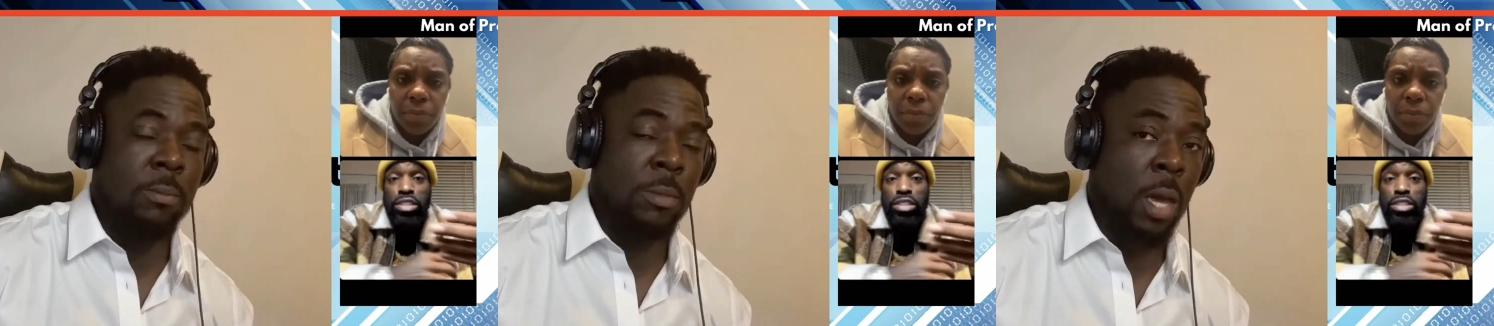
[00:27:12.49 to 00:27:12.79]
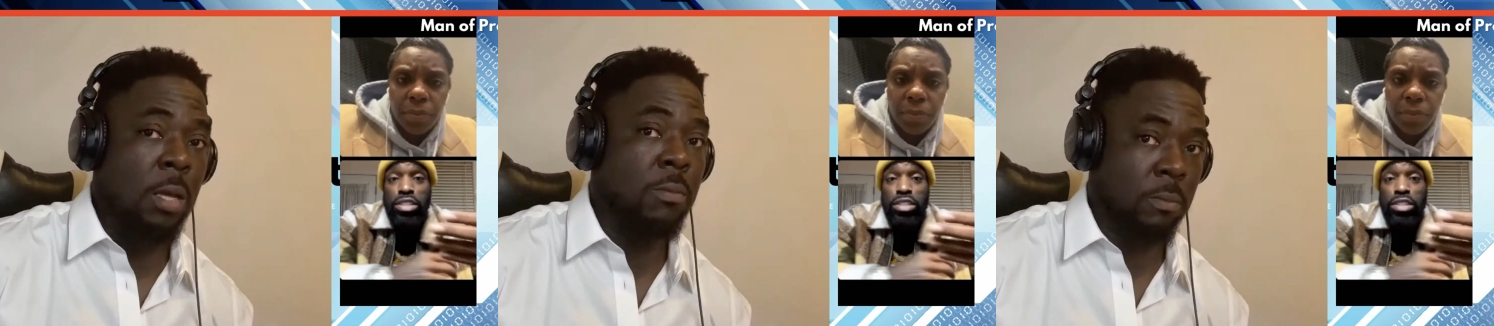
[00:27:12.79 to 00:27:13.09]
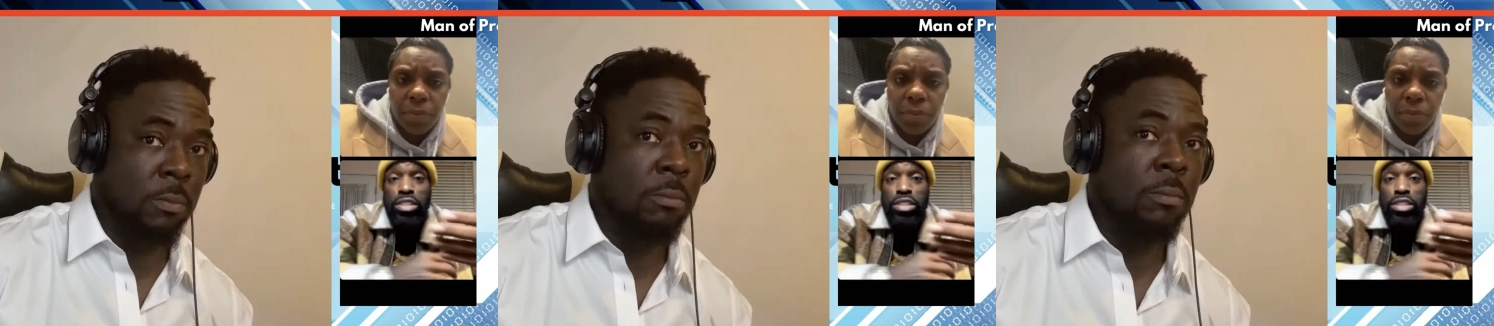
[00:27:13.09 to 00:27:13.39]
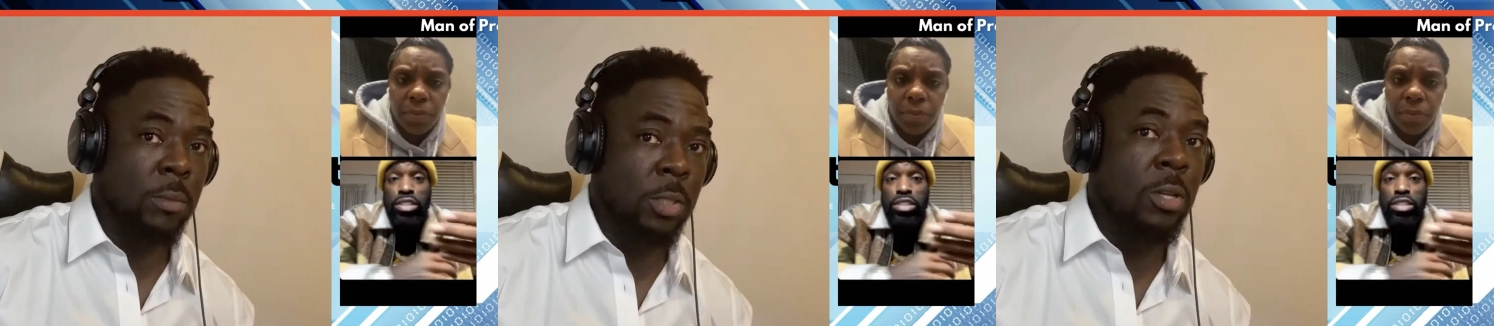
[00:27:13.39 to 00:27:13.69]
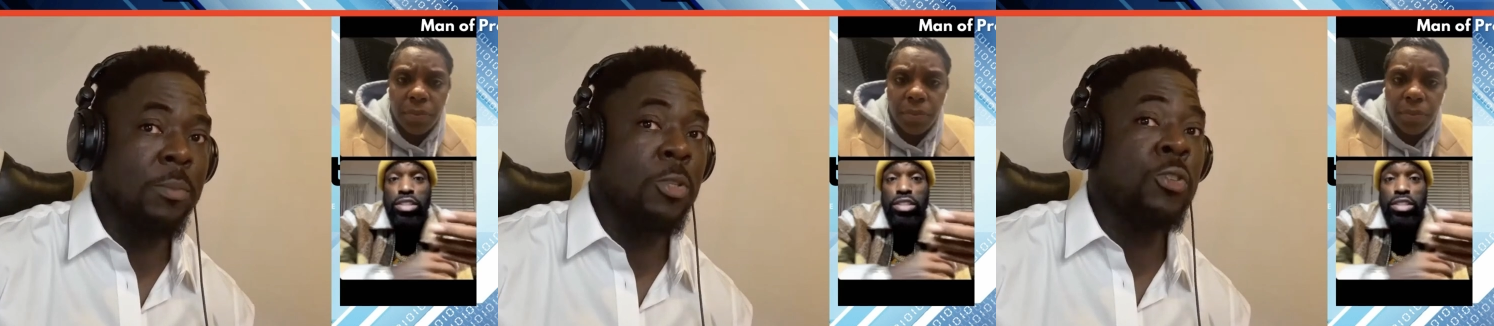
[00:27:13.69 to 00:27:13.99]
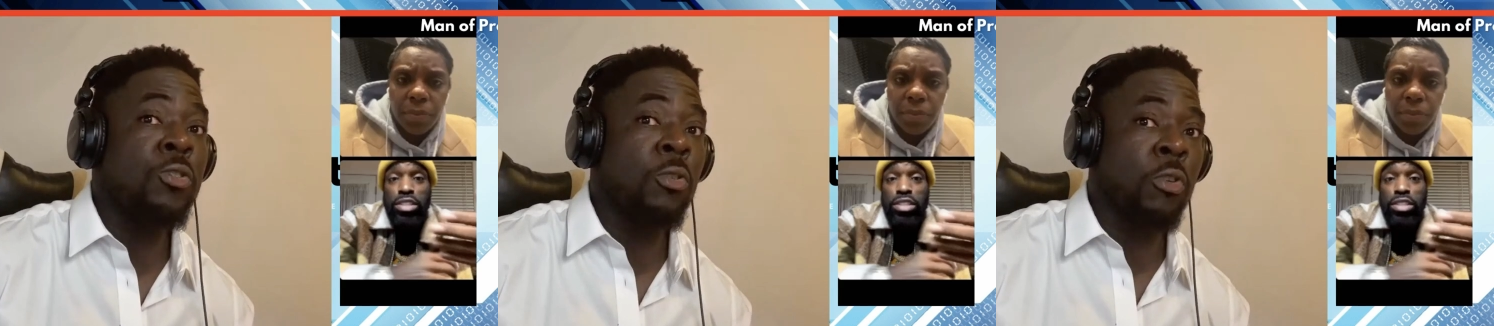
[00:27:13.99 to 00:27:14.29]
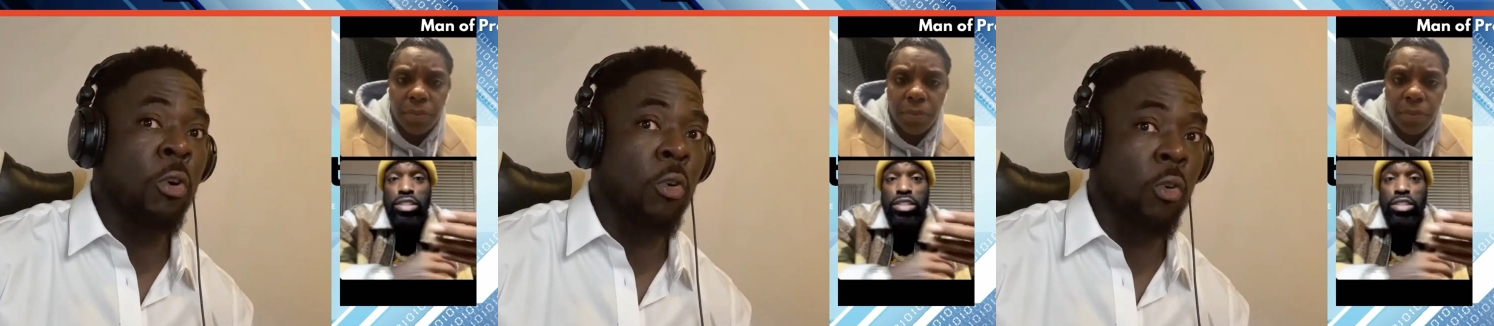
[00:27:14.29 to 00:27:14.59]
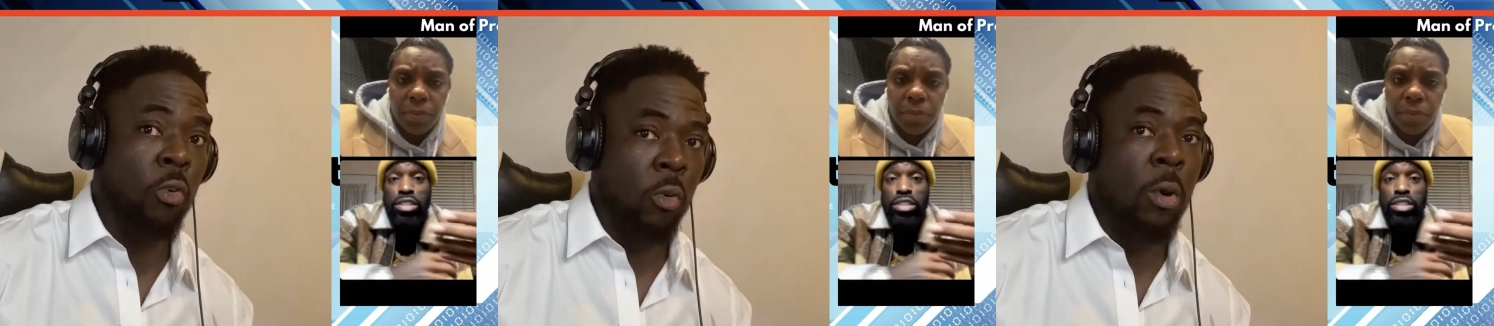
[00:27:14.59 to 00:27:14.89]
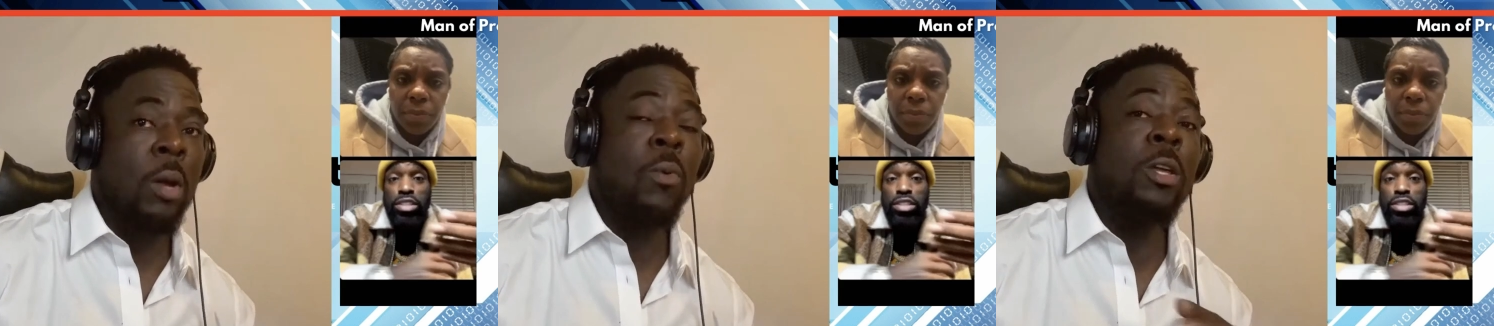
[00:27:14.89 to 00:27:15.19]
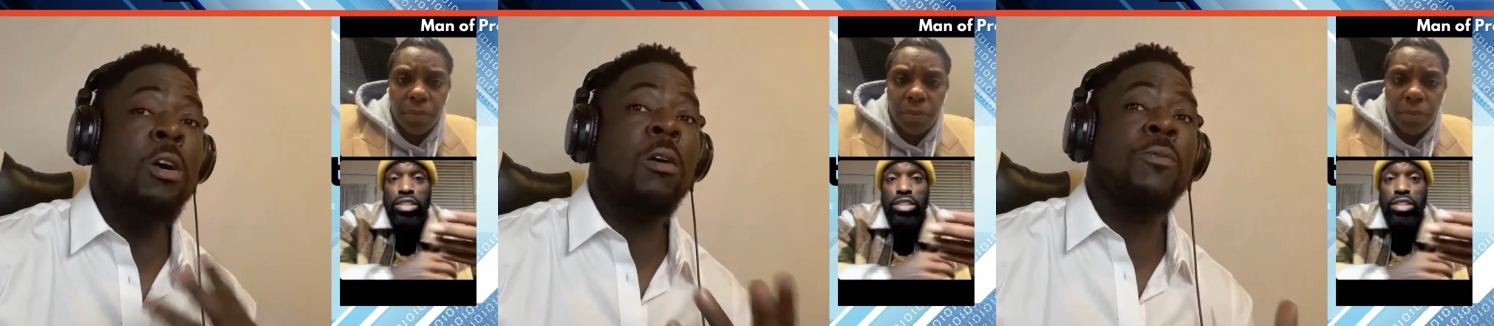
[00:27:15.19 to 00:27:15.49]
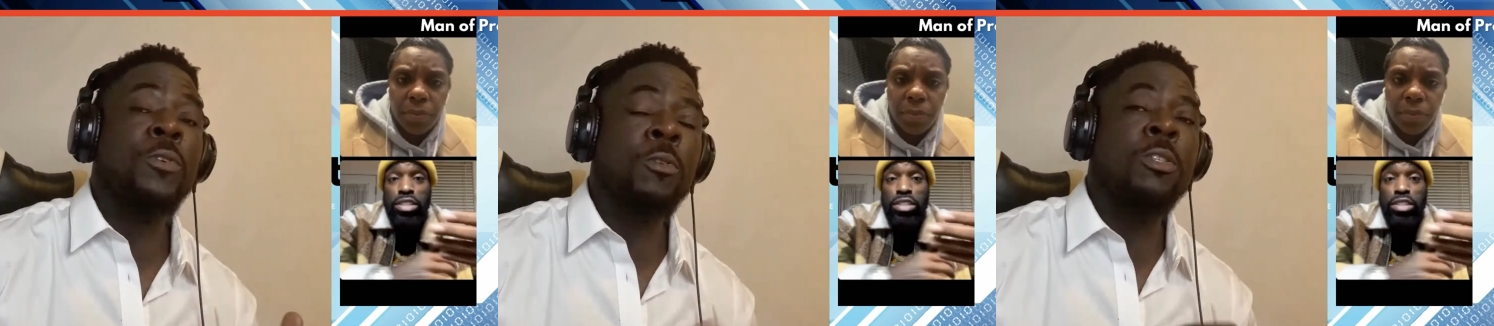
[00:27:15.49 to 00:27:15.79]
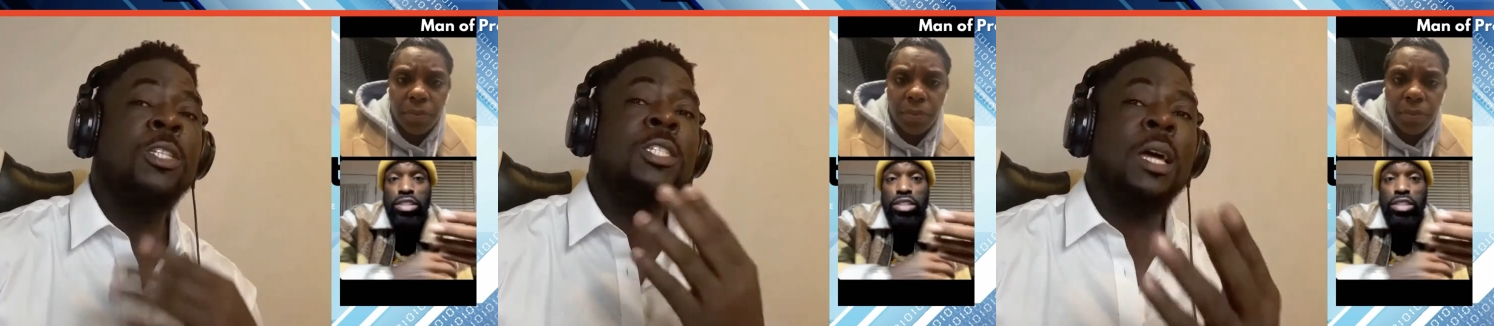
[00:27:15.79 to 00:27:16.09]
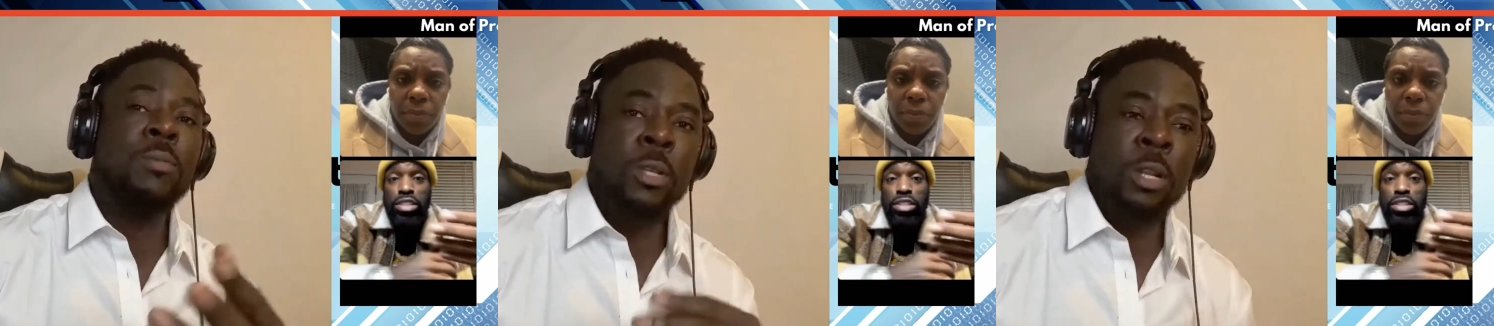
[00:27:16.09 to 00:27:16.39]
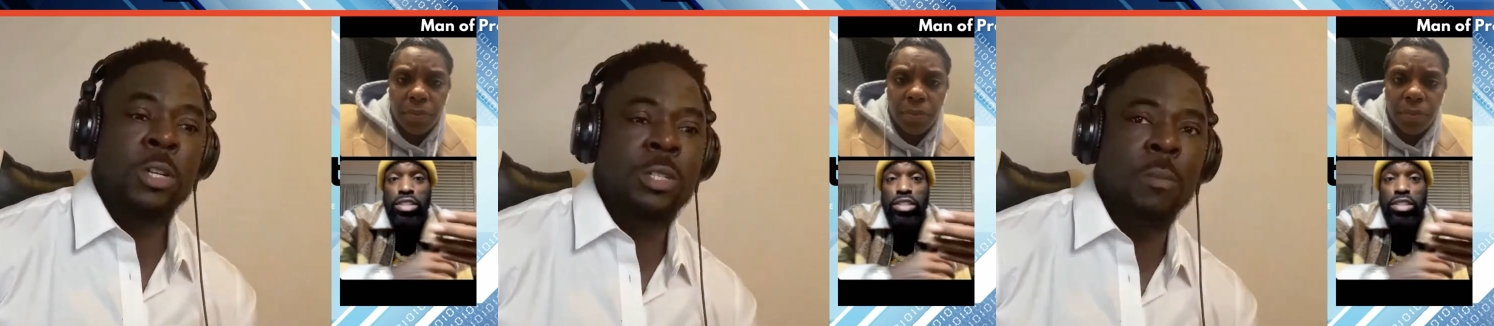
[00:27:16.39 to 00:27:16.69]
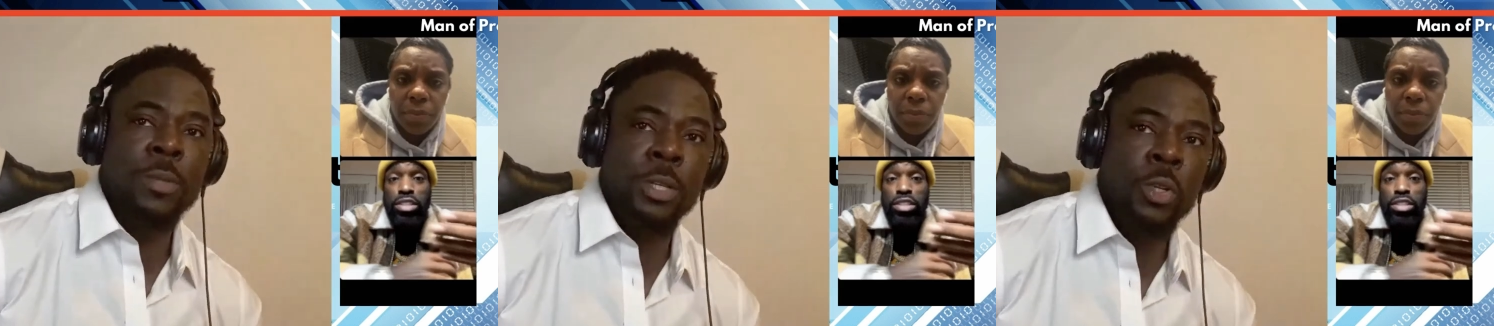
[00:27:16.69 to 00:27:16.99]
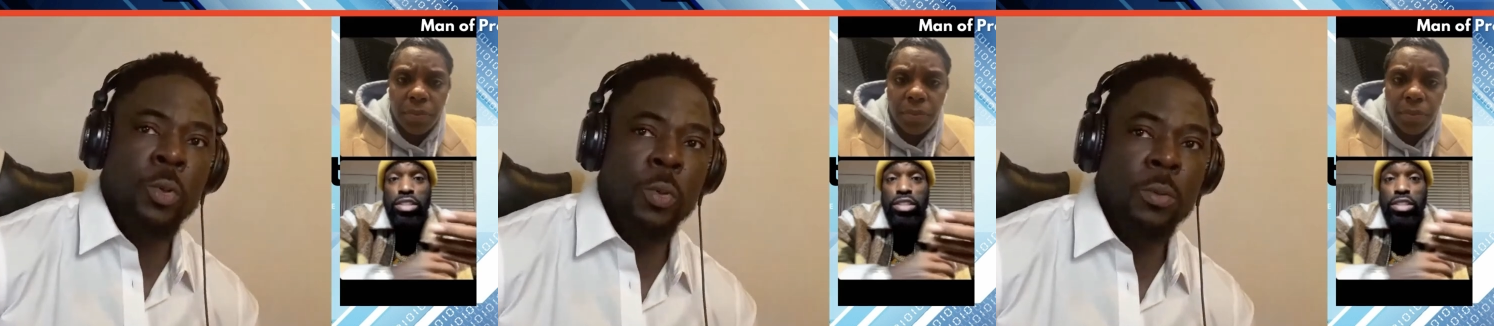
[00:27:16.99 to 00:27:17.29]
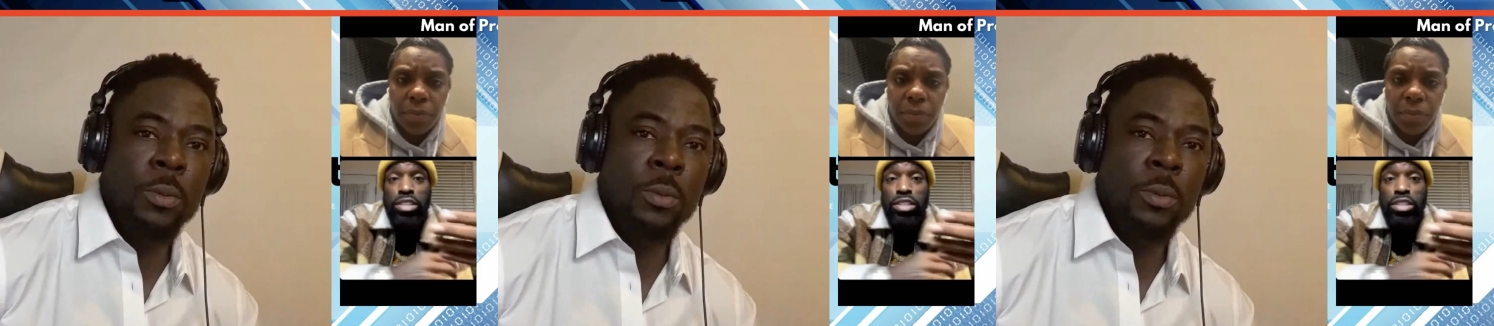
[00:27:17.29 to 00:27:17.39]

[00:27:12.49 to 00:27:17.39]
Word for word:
Speaker 1: Yeah. There's something you don't know. When you're confused, it's time to learn something new.